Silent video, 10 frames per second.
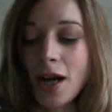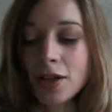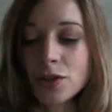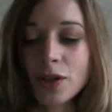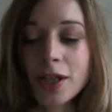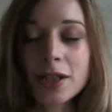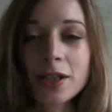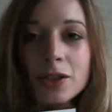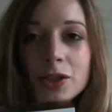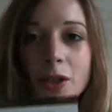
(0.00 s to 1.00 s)
I tried it
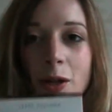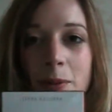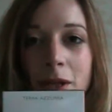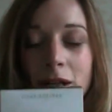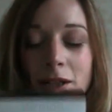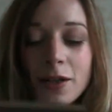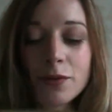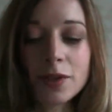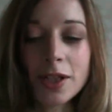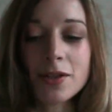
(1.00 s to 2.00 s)
in the shop and I
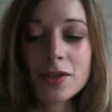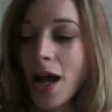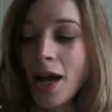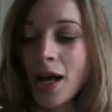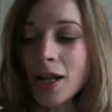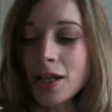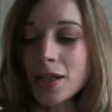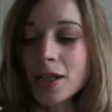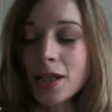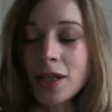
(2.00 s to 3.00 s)
loved it,
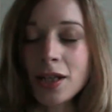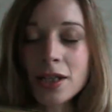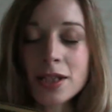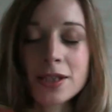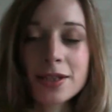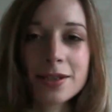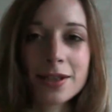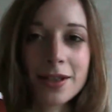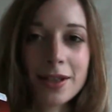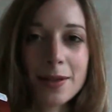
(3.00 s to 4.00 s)
and it
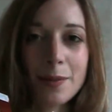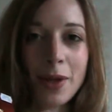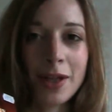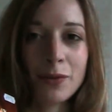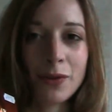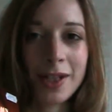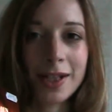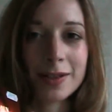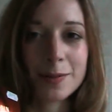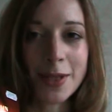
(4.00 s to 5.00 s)
is
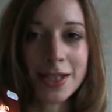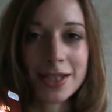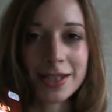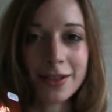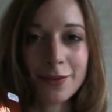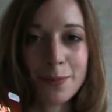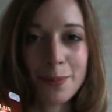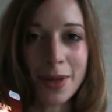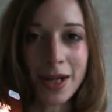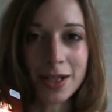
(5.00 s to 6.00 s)
painfully
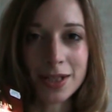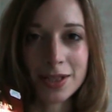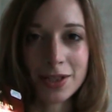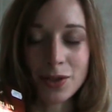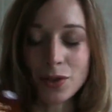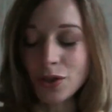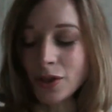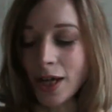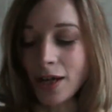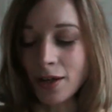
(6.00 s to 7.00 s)
expensive, but you
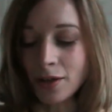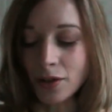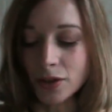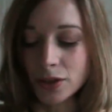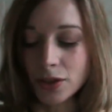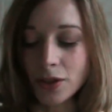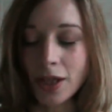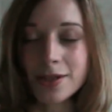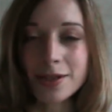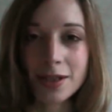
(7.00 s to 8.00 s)
do get a lot. You
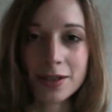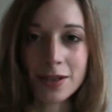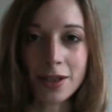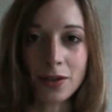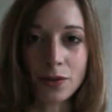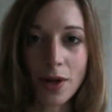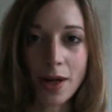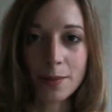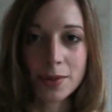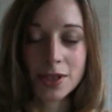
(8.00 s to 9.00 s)
get 16
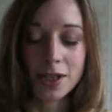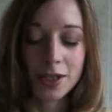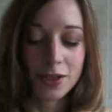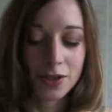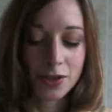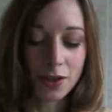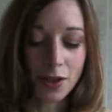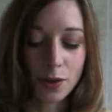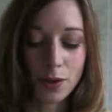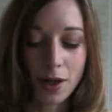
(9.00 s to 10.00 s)
grams, so
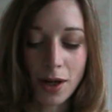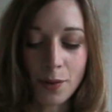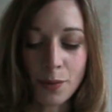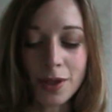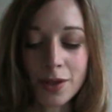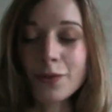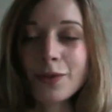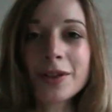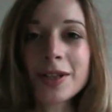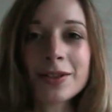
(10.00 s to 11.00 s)
I wouldn't
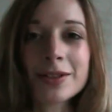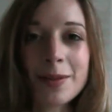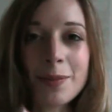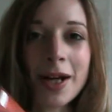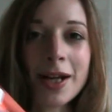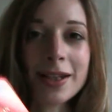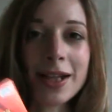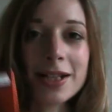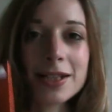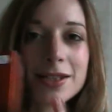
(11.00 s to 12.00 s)
feel guilty buying
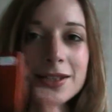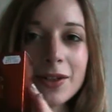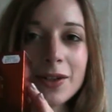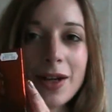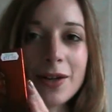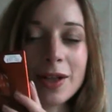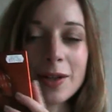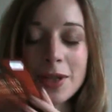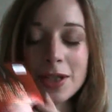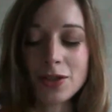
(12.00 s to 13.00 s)
that, so I
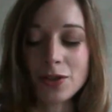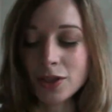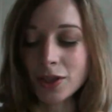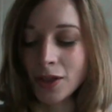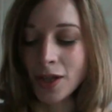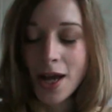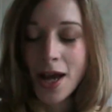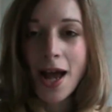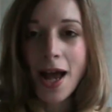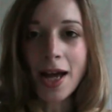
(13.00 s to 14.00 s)
recommend you do.
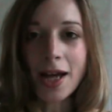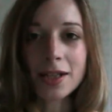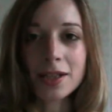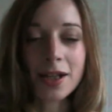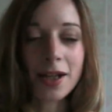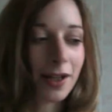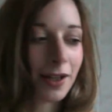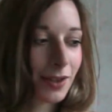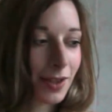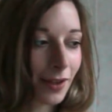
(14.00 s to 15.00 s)
And
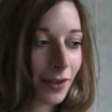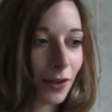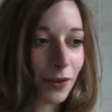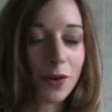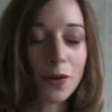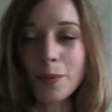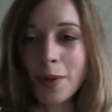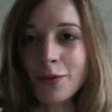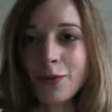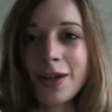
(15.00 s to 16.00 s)
yeah, those are all
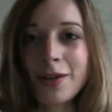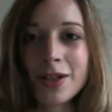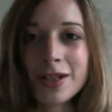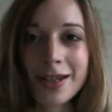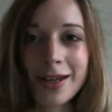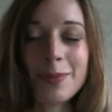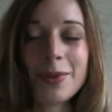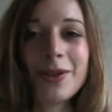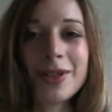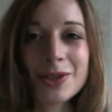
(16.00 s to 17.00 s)
my favourites.
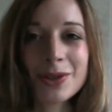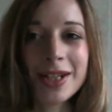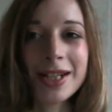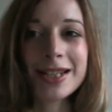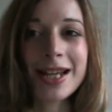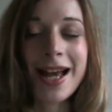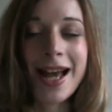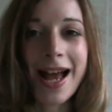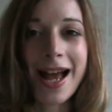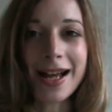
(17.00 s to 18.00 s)
Hope you enjoyed,
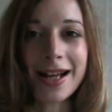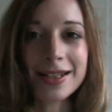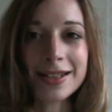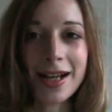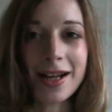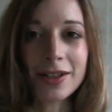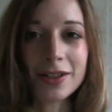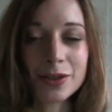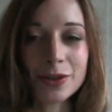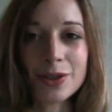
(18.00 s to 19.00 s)
and
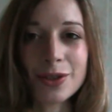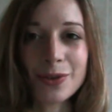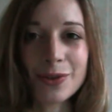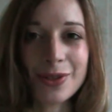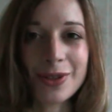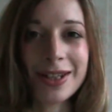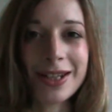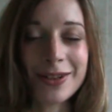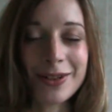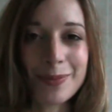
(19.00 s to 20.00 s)
I'll talk to you all
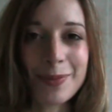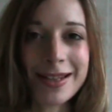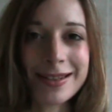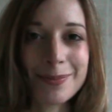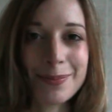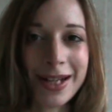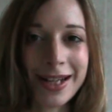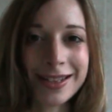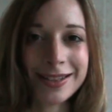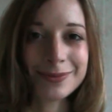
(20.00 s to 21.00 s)
soon. All the best,
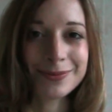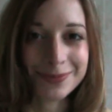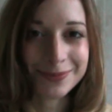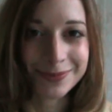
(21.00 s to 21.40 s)
bye.